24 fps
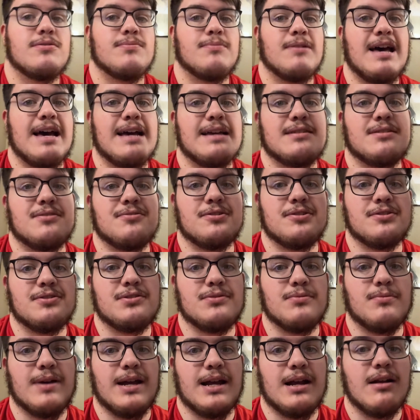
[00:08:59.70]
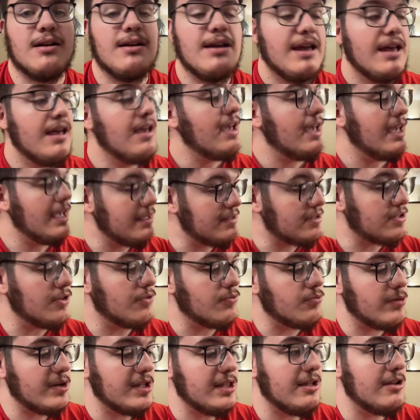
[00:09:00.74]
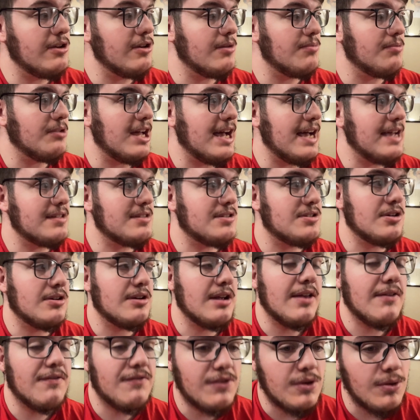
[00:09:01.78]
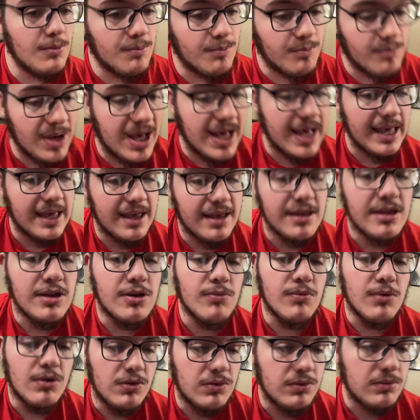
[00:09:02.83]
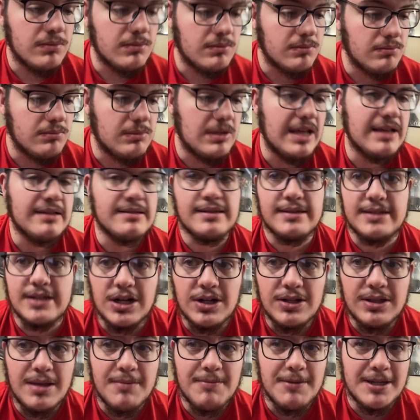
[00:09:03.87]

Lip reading: blasters where it's a really good blaster. If you buy it, you won't necessarily be